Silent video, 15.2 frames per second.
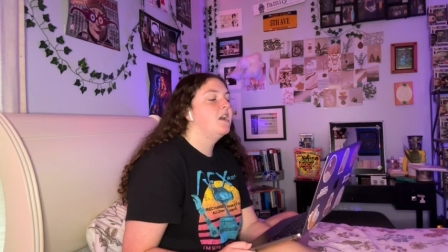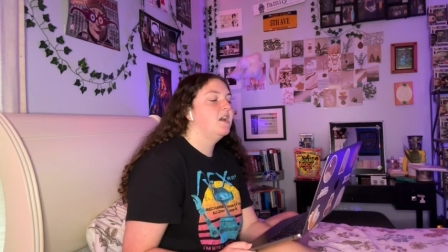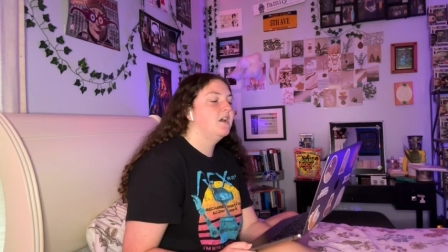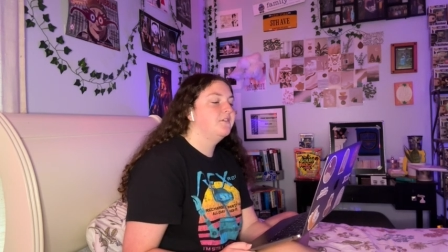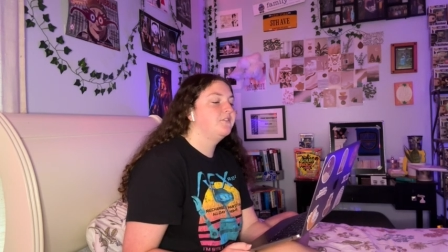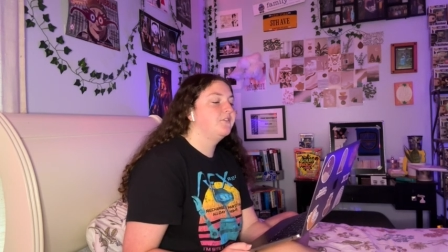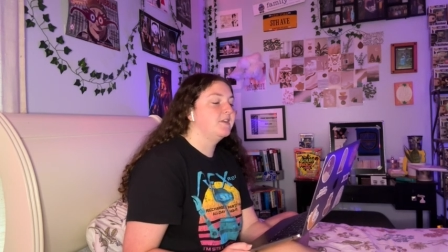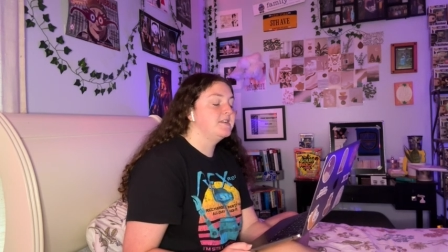
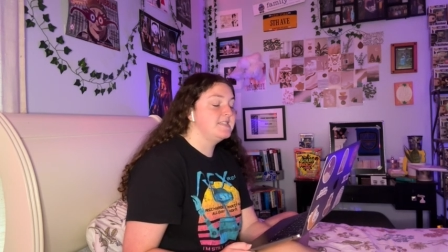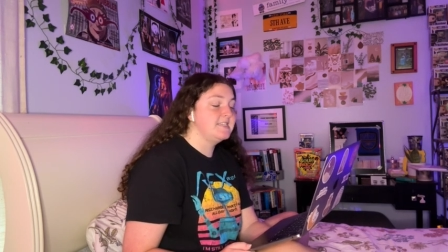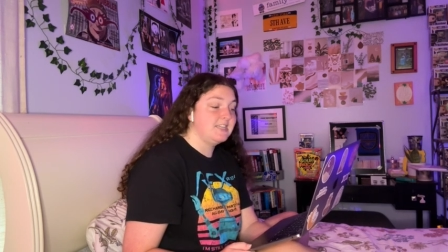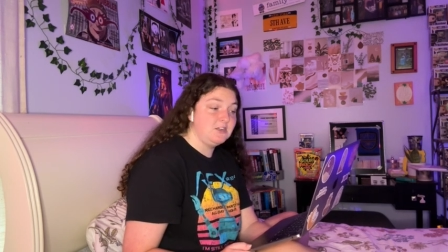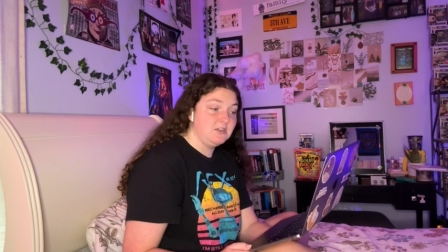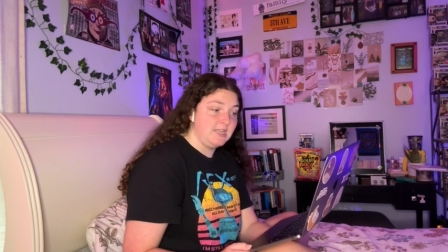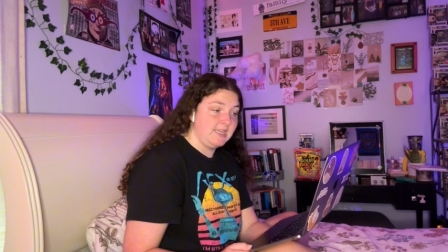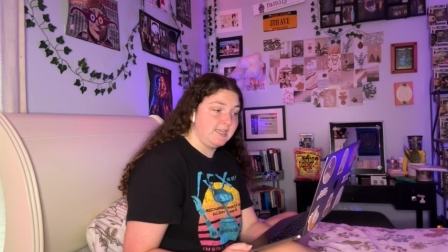of
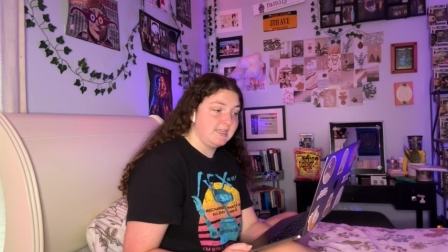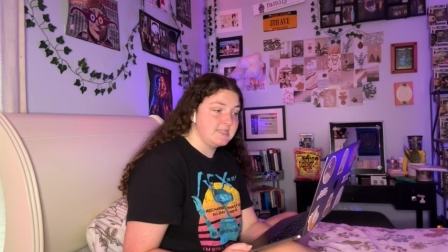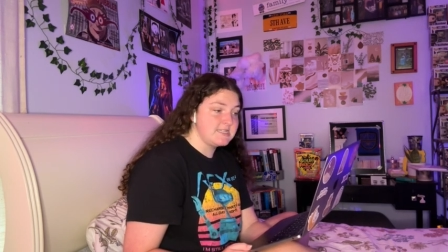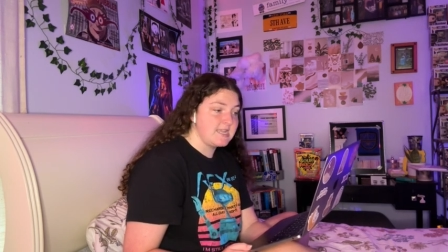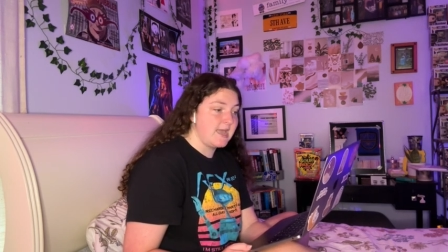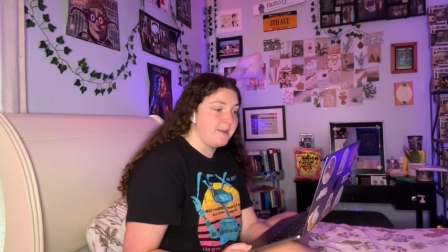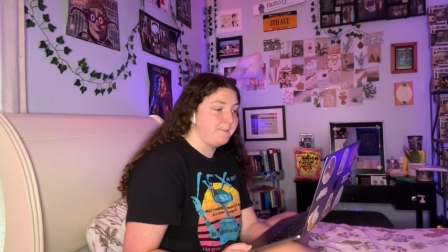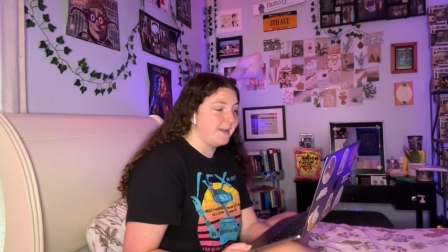Frontierland
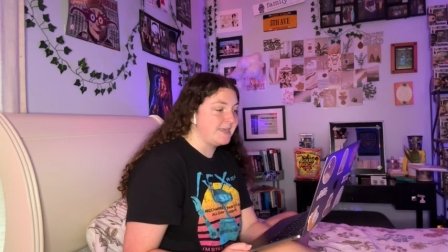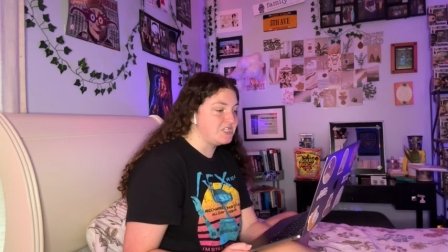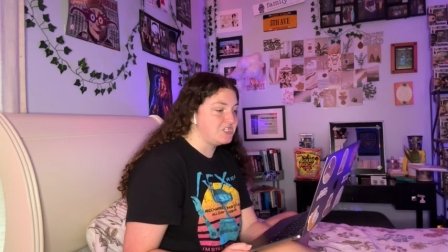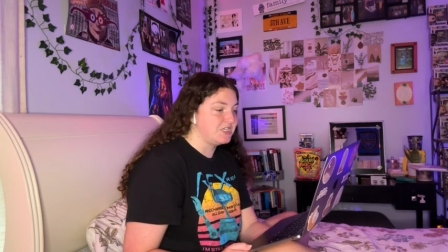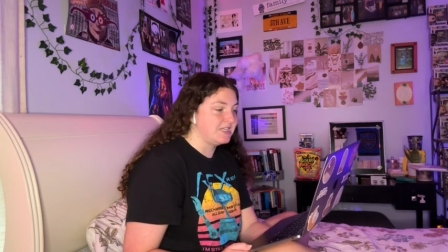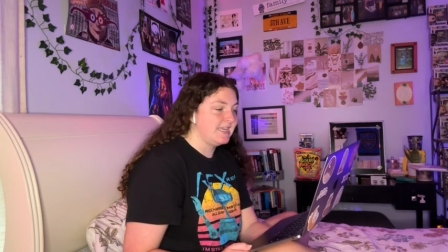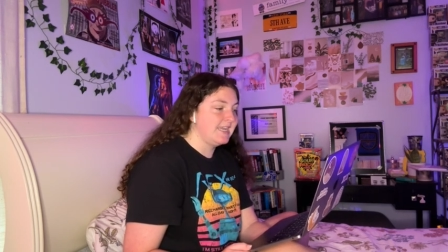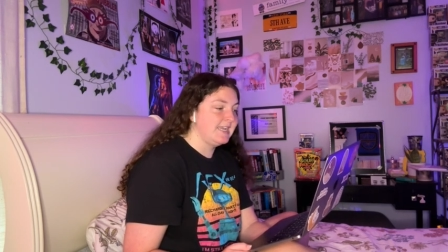at
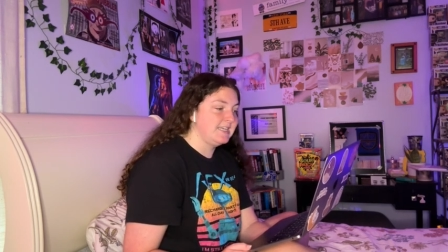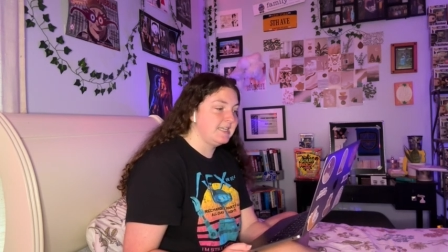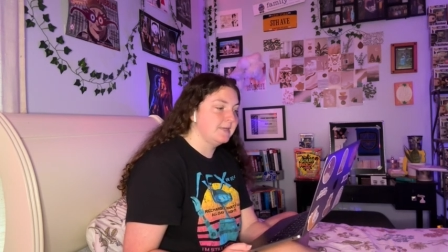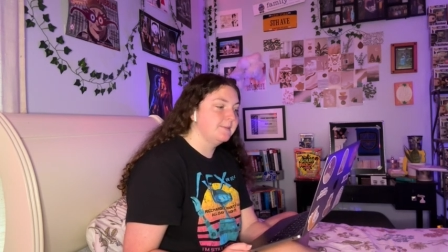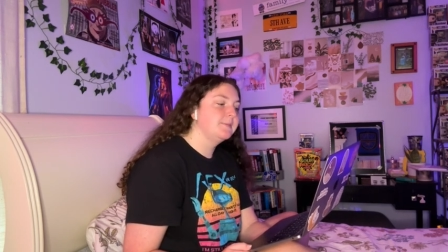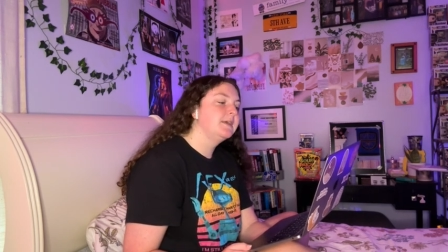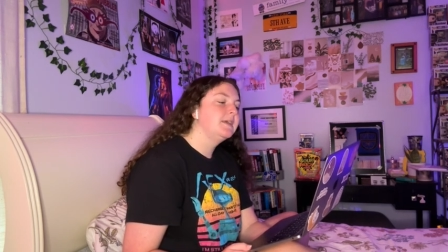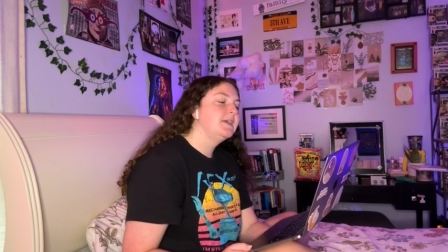Magic Kingdom.